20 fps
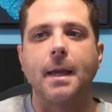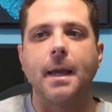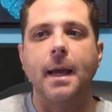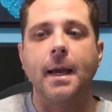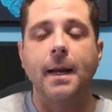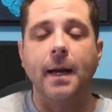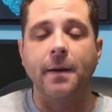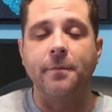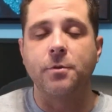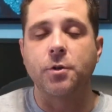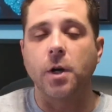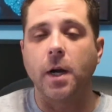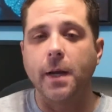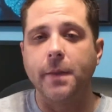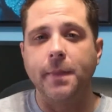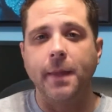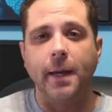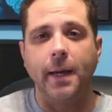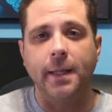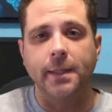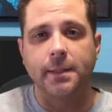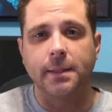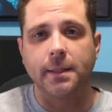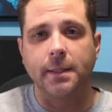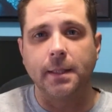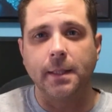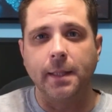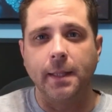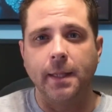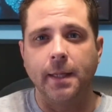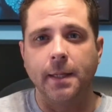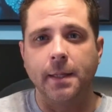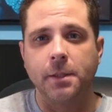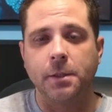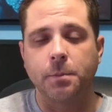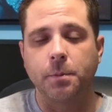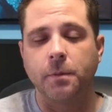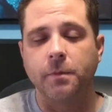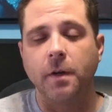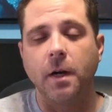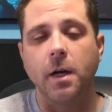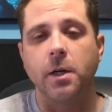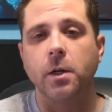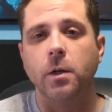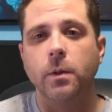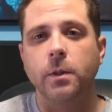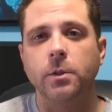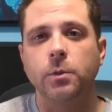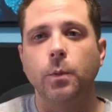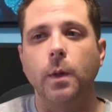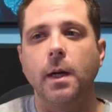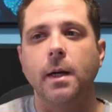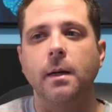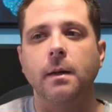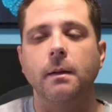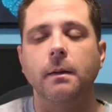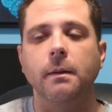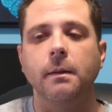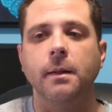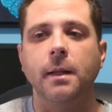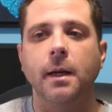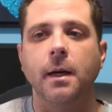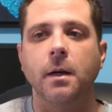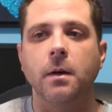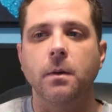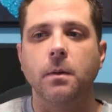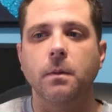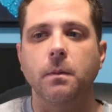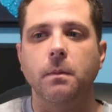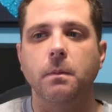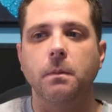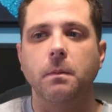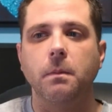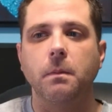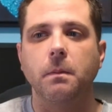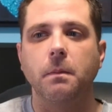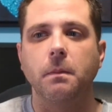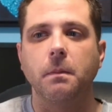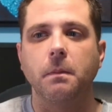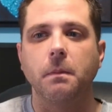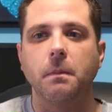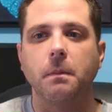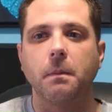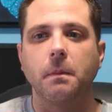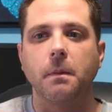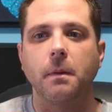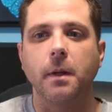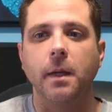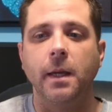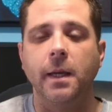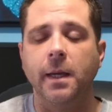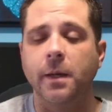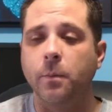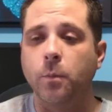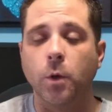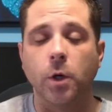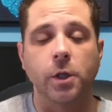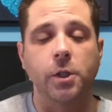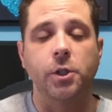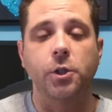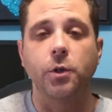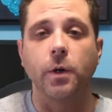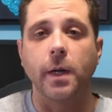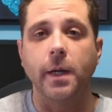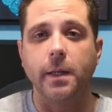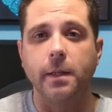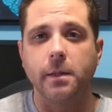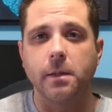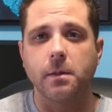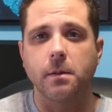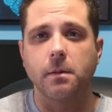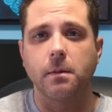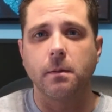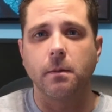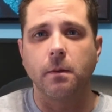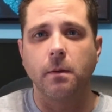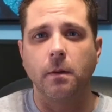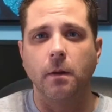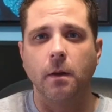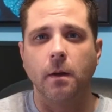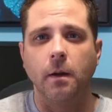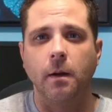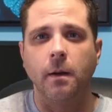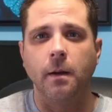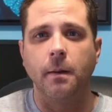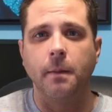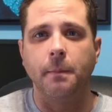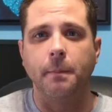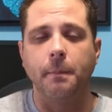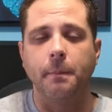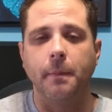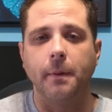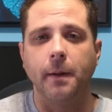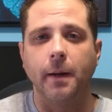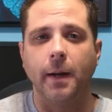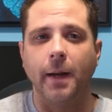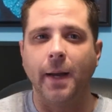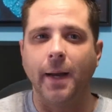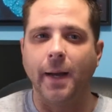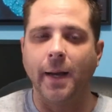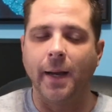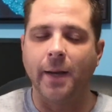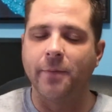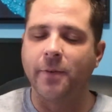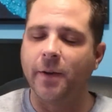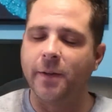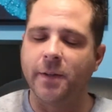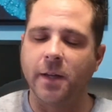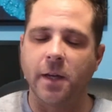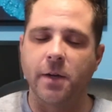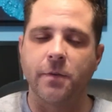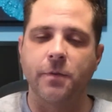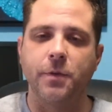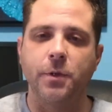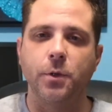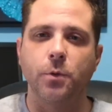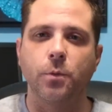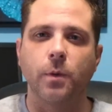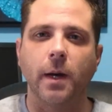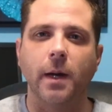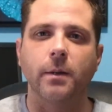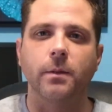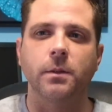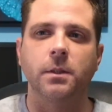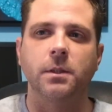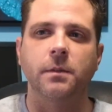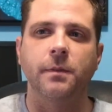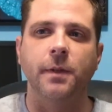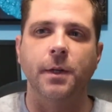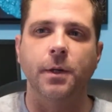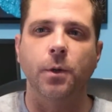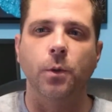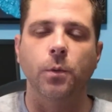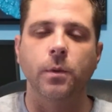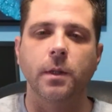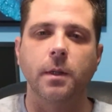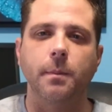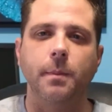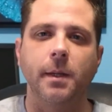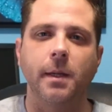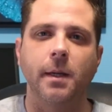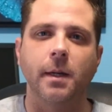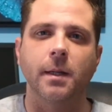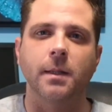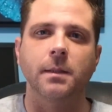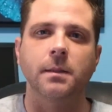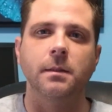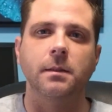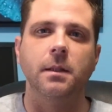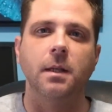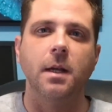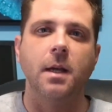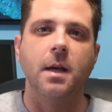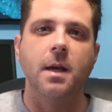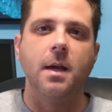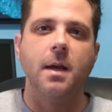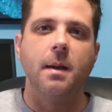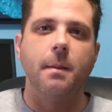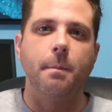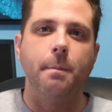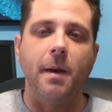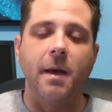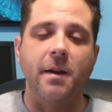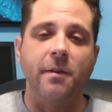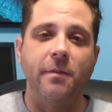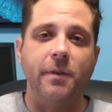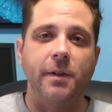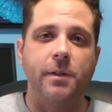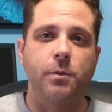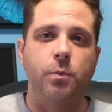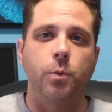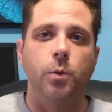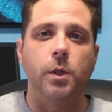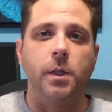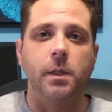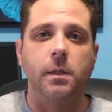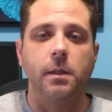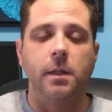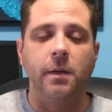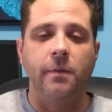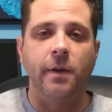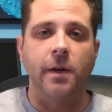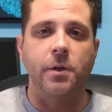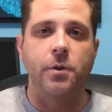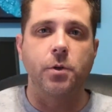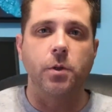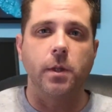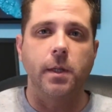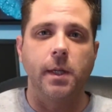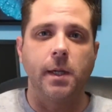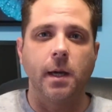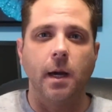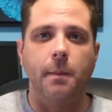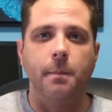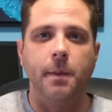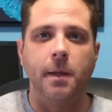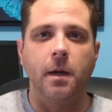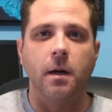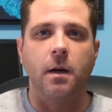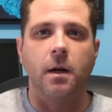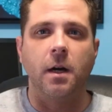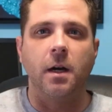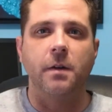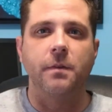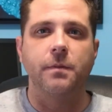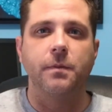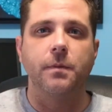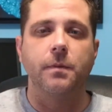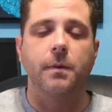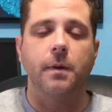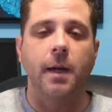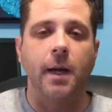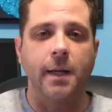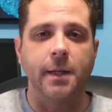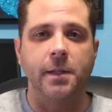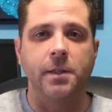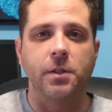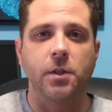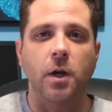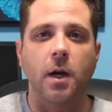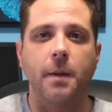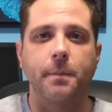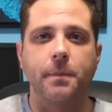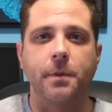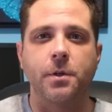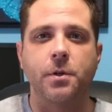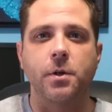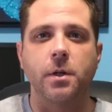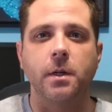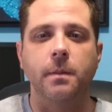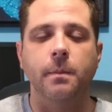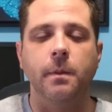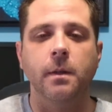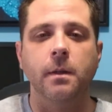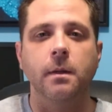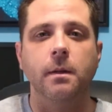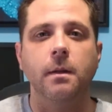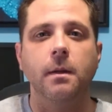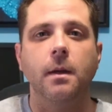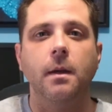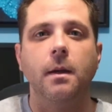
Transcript: And I've tried the Spravato as well. Now, it worked great. I've done a few rounds of it only because benefits would eventually cut me off. I had to stop the treatment,